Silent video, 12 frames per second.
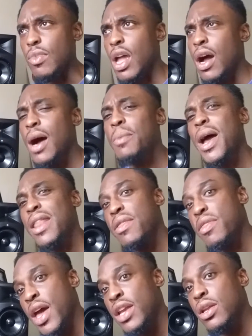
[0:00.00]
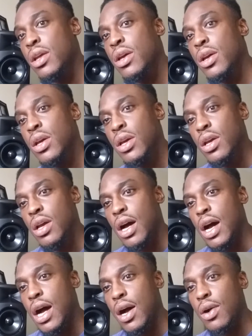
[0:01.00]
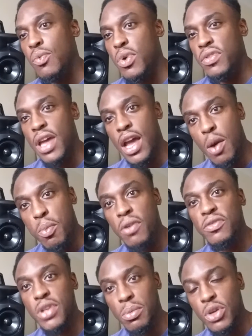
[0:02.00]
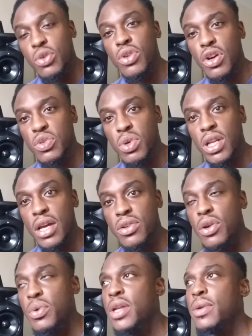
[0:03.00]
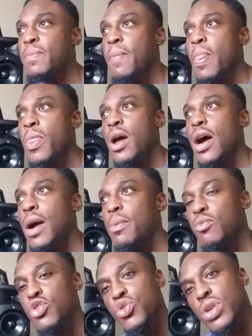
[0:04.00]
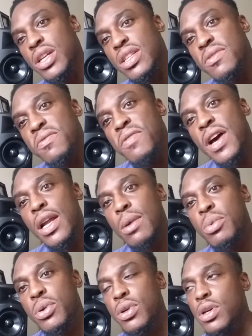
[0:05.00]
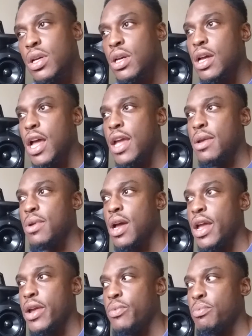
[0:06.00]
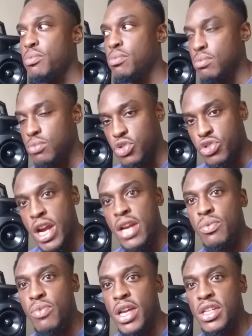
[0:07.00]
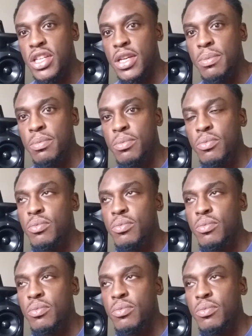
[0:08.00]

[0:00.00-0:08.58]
And then, with the help of somebody who knows what they're doing, you can develop a training regime